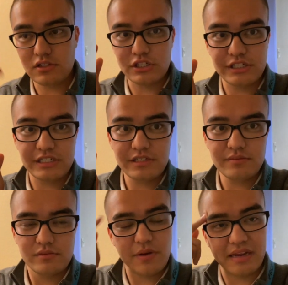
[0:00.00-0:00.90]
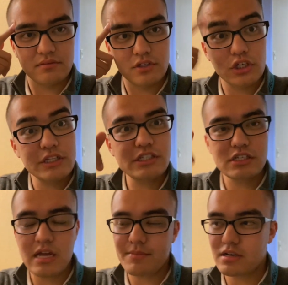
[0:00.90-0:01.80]
good. No, wait, early is on
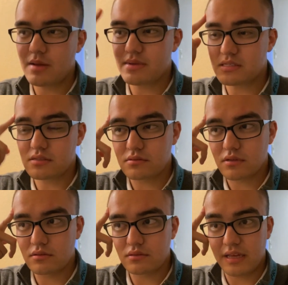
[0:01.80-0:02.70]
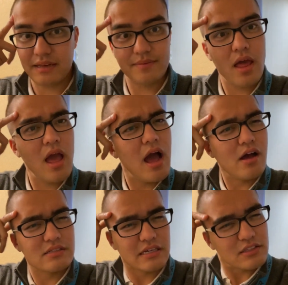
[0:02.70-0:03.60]
time is late. I
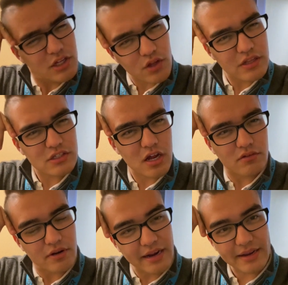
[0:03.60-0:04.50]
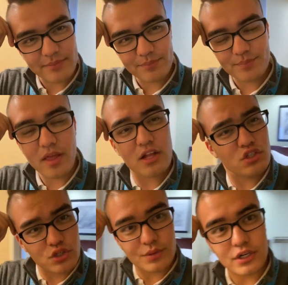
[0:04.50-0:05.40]
was like, no, that's not right. It's
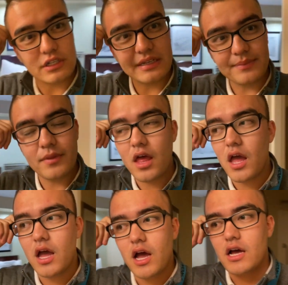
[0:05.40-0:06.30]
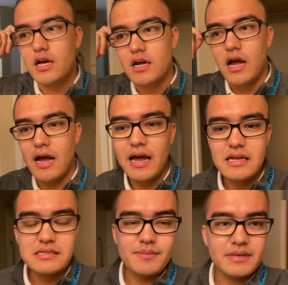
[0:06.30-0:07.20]
too early. I kind of
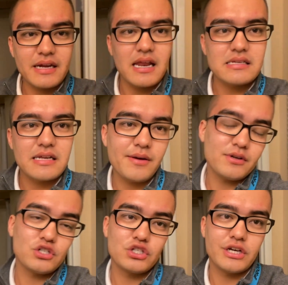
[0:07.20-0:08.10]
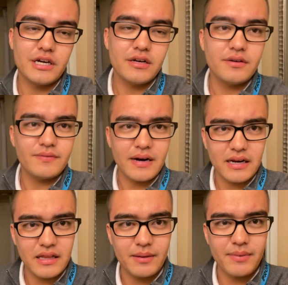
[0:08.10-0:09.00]
slept again last night, which is good,
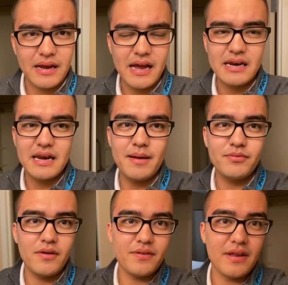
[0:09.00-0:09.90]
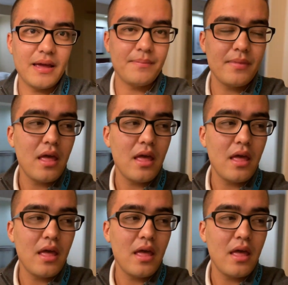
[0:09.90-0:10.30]
finally, but I kind of napped throughout the day.